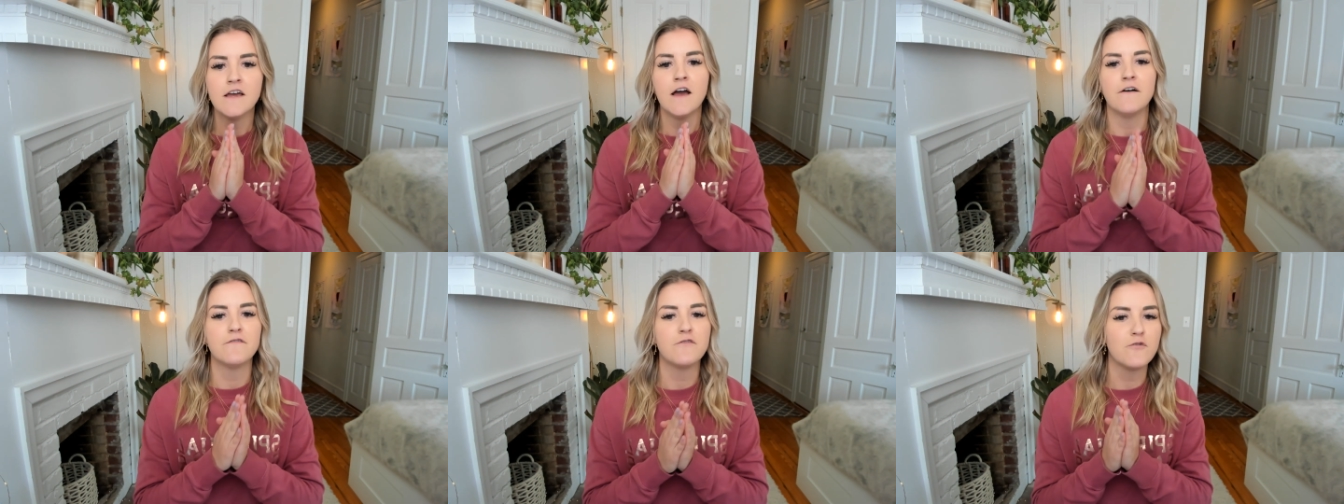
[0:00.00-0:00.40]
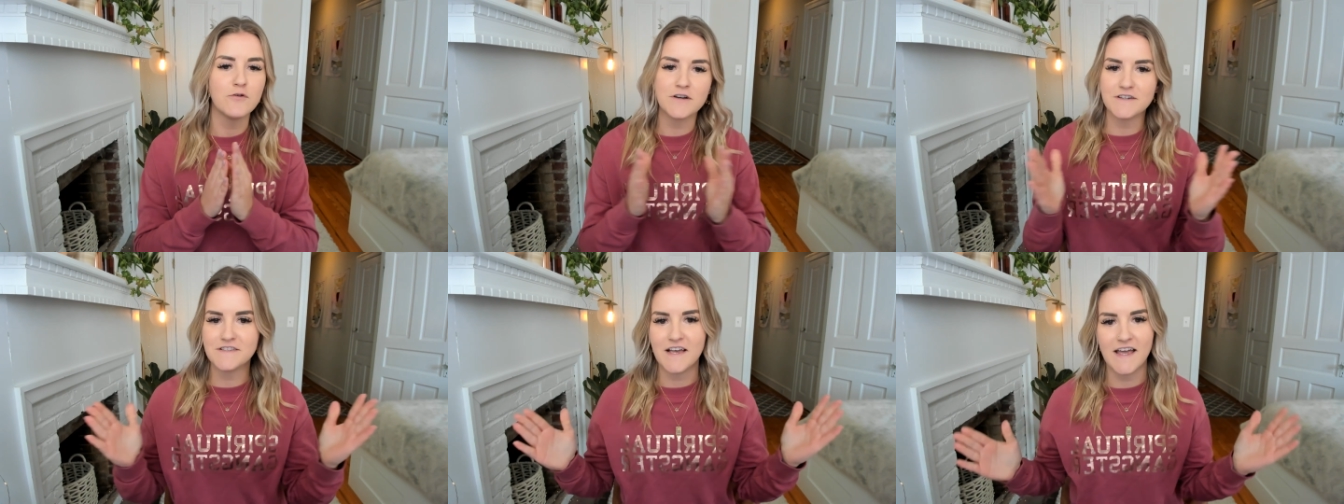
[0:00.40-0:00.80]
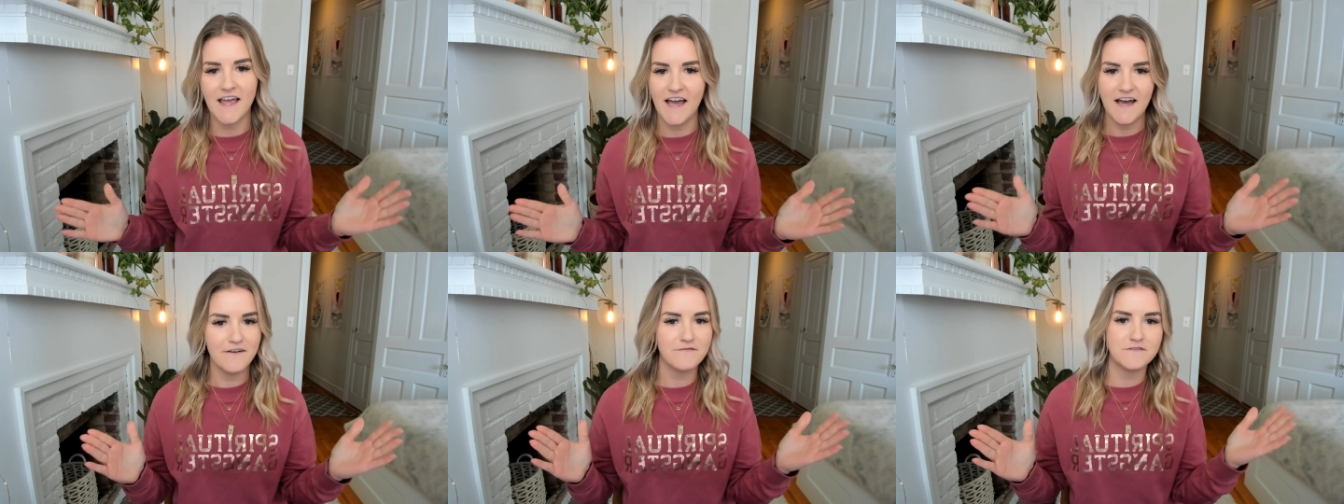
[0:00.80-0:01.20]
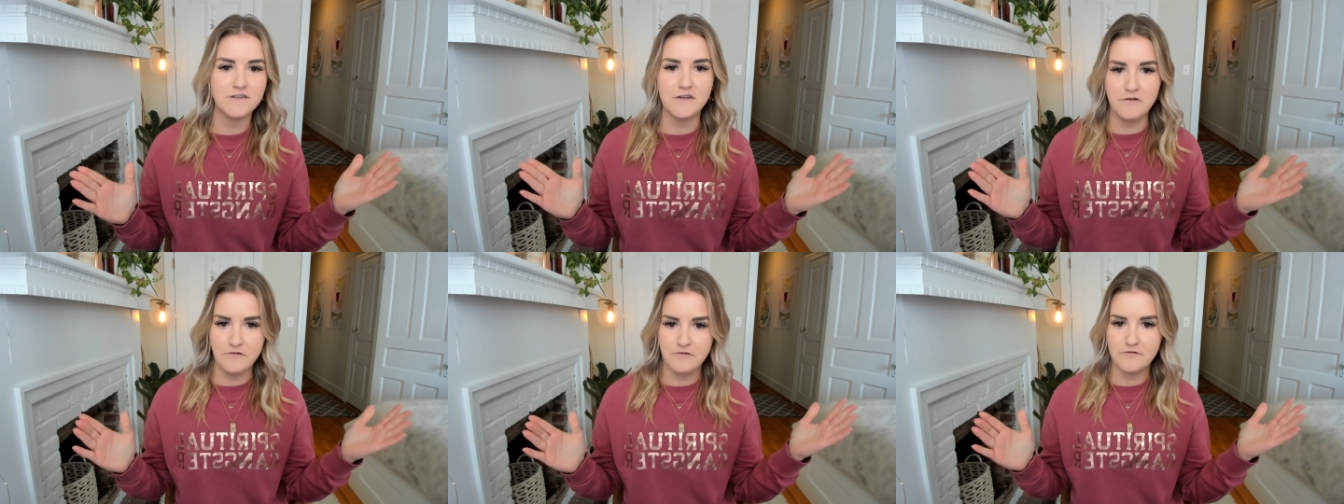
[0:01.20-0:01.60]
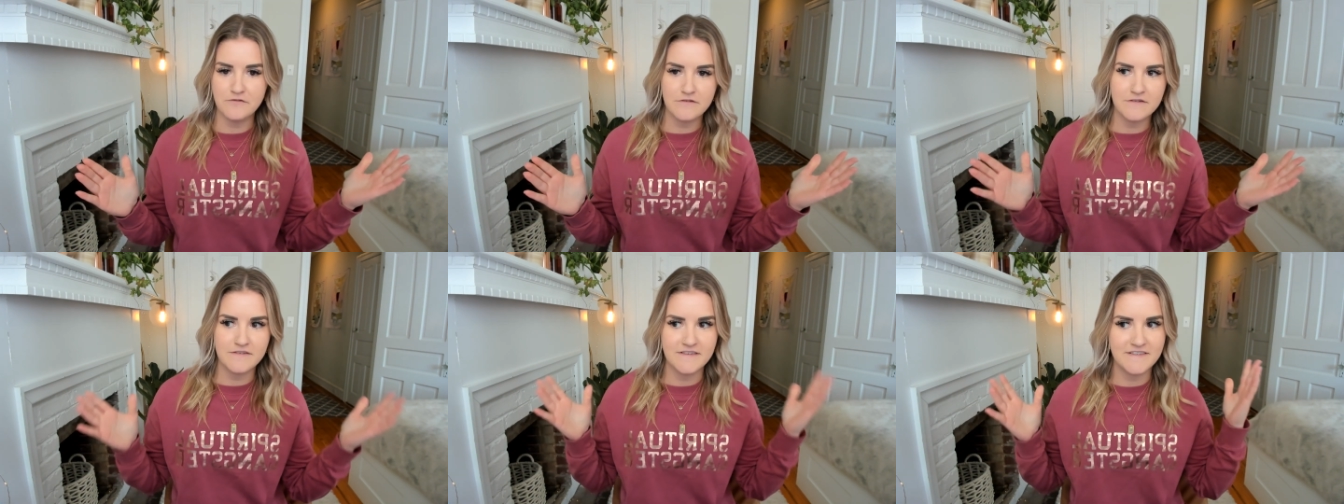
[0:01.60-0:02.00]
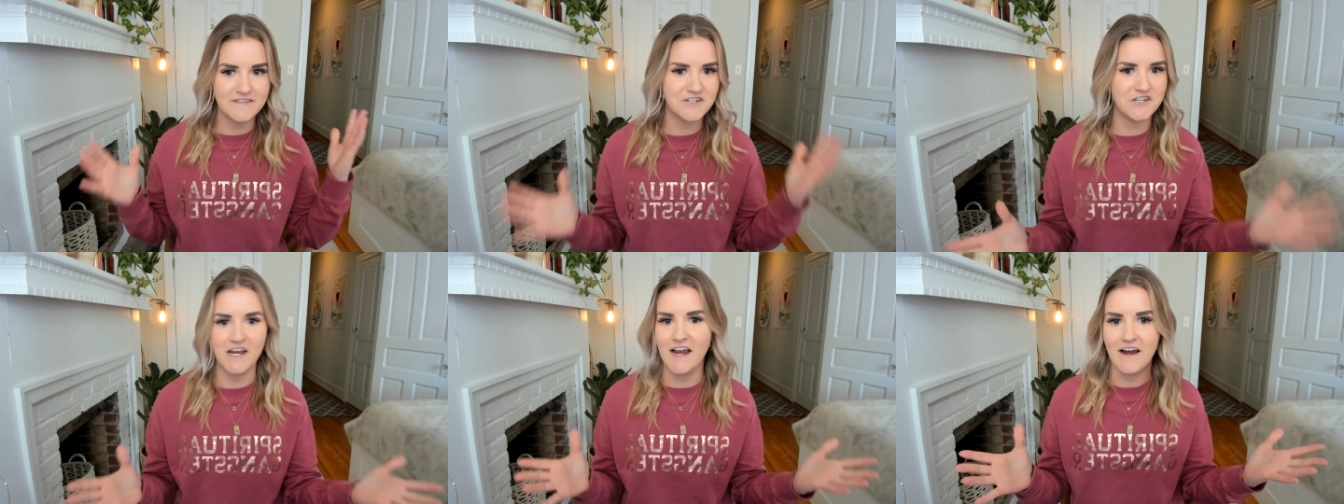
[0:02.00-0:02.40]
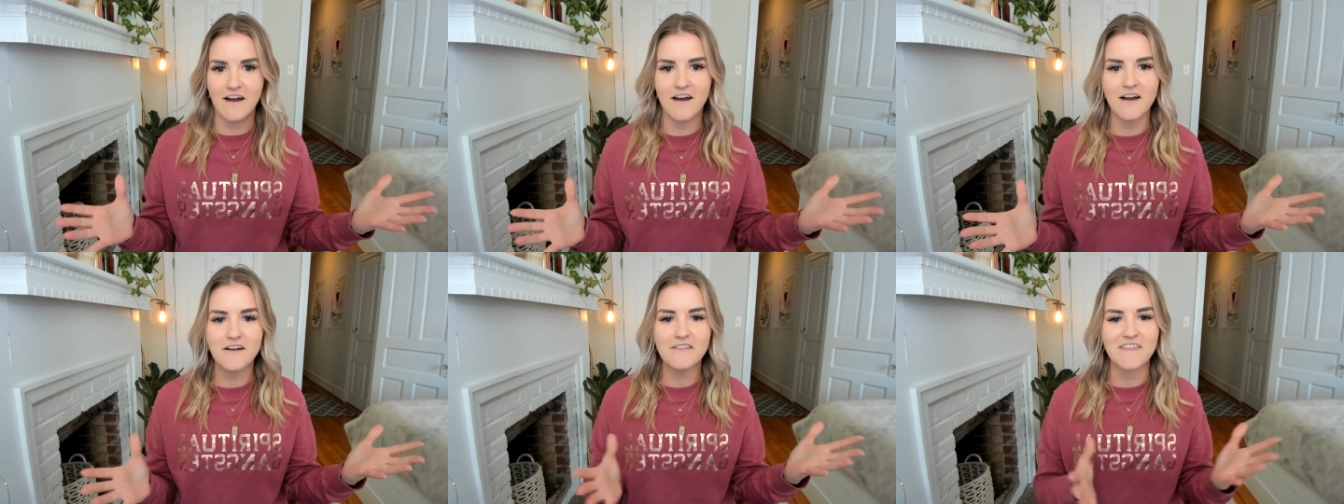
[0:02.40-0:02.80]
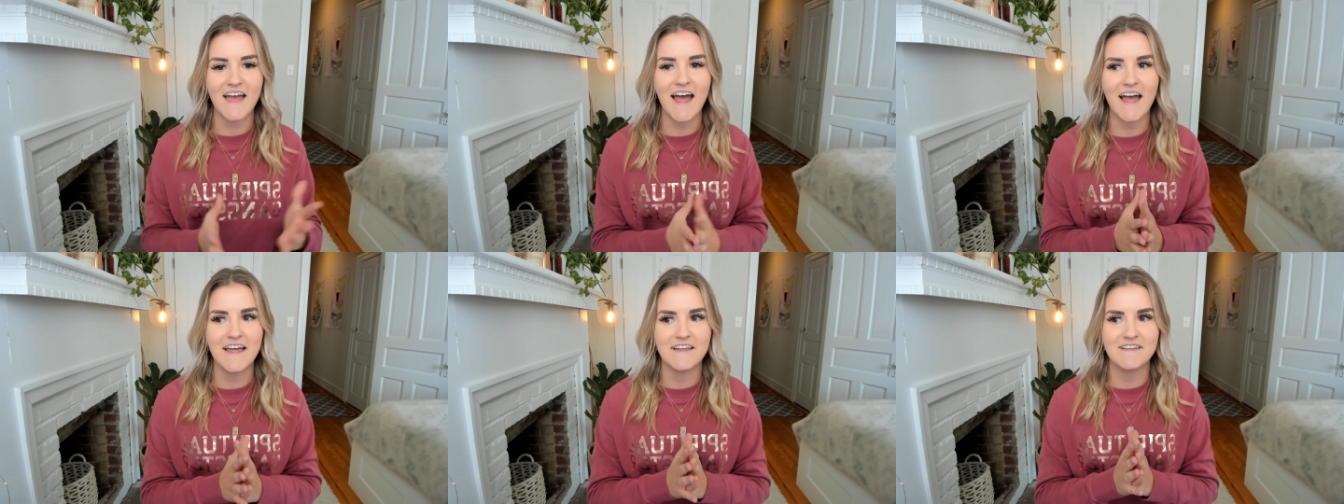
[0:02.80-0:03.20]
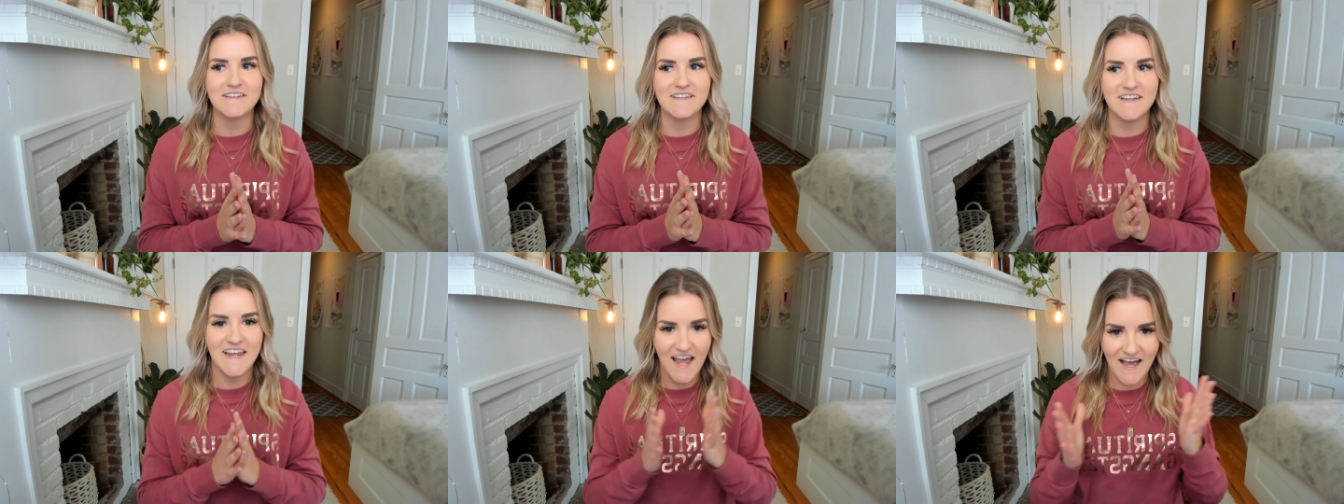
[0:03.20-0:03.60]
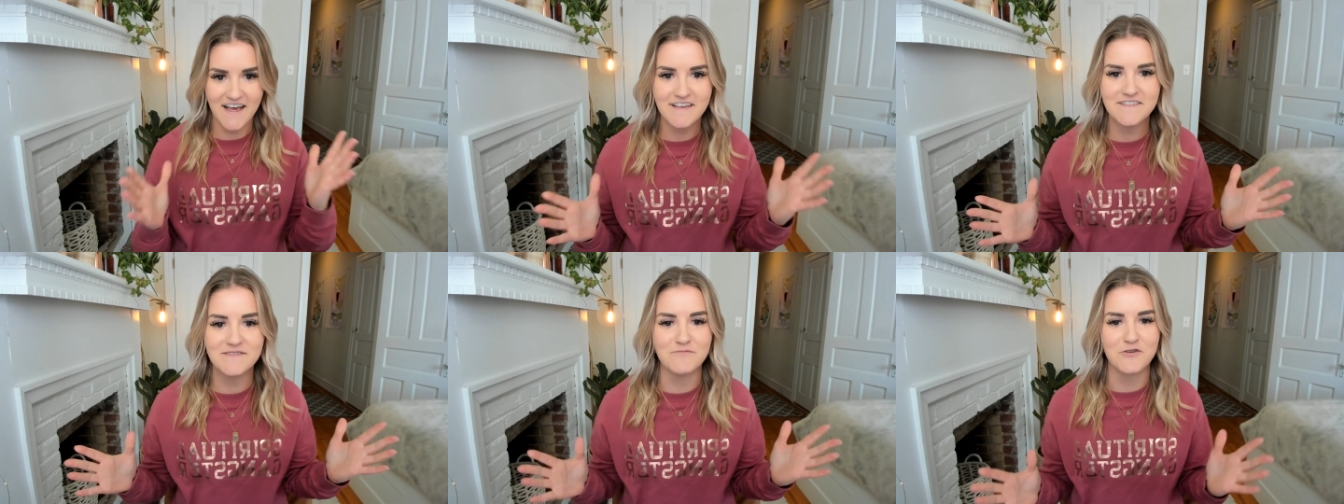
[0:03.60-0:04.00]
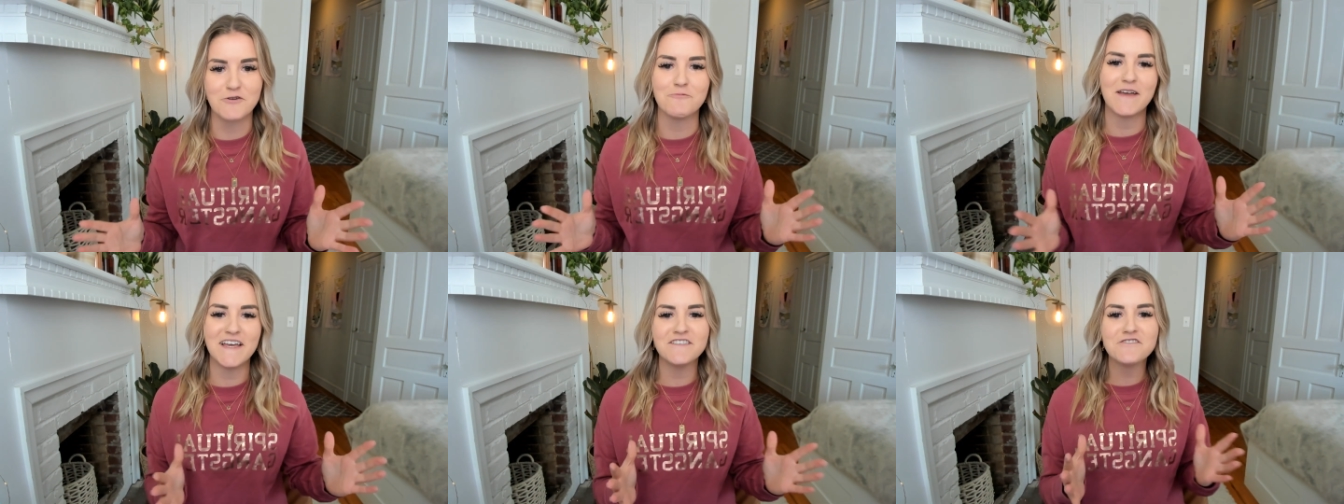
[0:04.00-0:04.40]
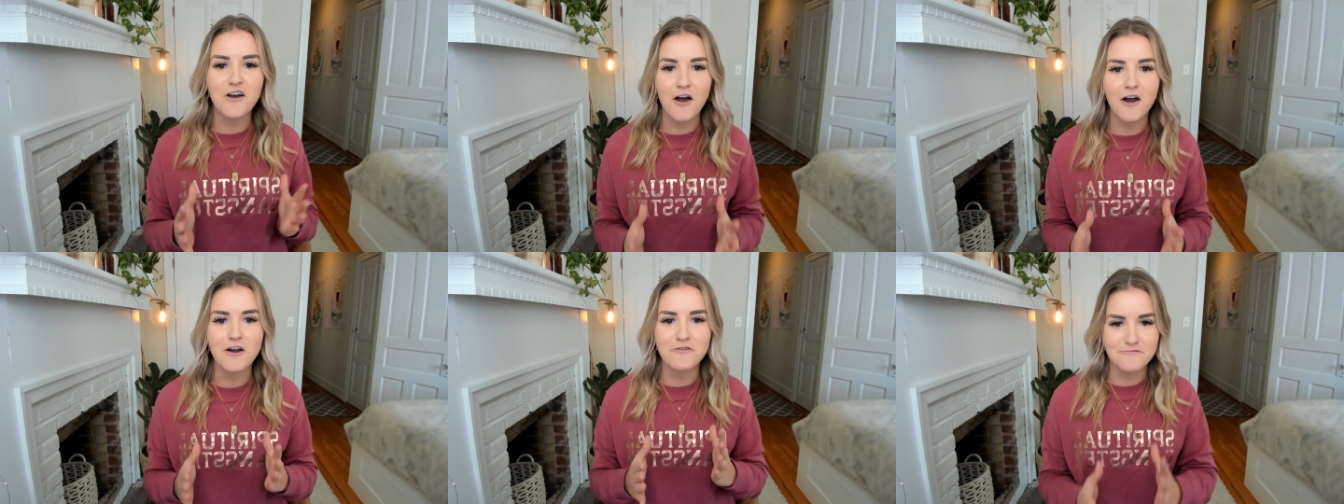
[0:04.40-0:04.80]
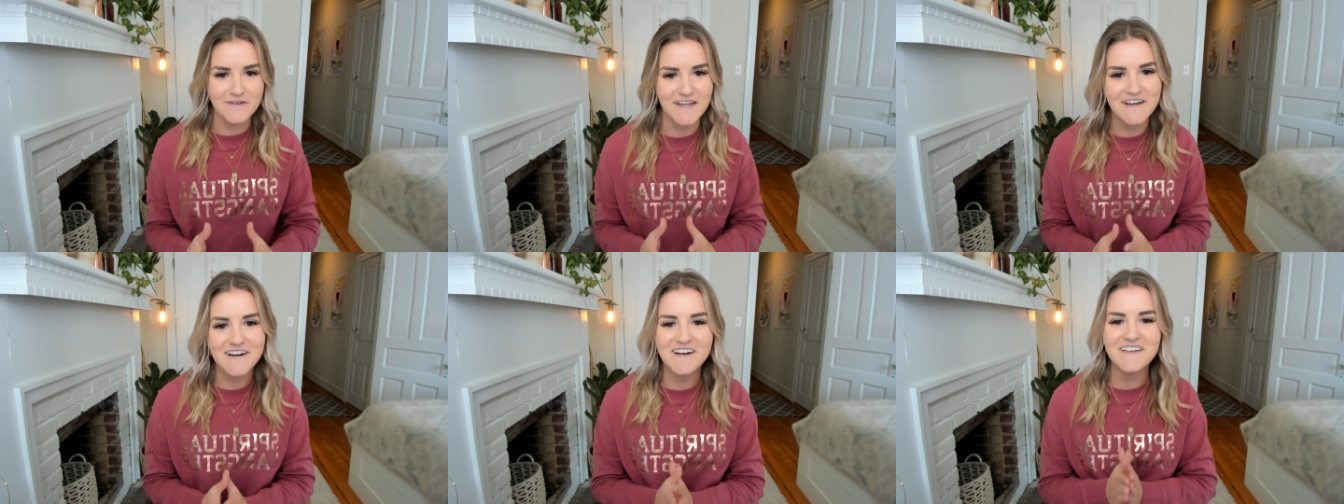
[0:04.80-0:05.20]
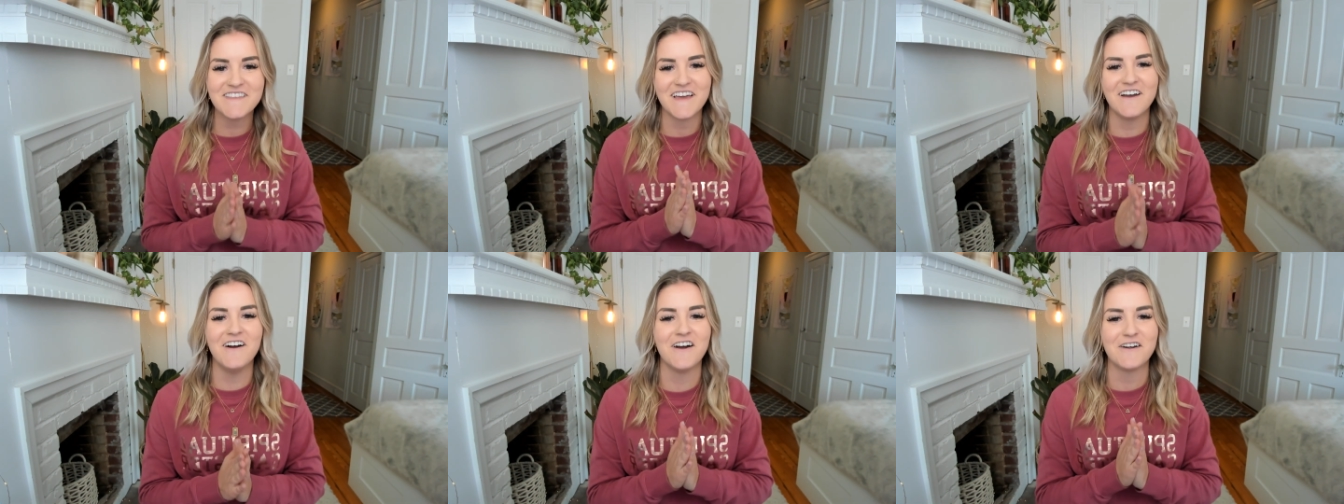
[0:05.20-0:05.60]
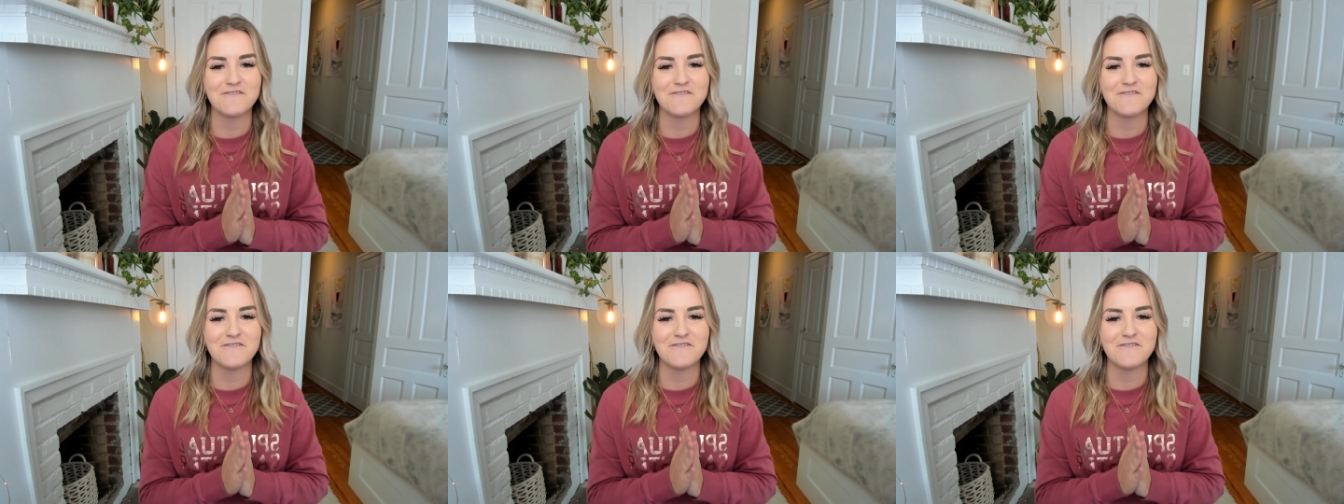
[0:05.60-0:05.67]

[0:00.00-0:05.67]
Of course, I have to share that yes, mermaids are real, they are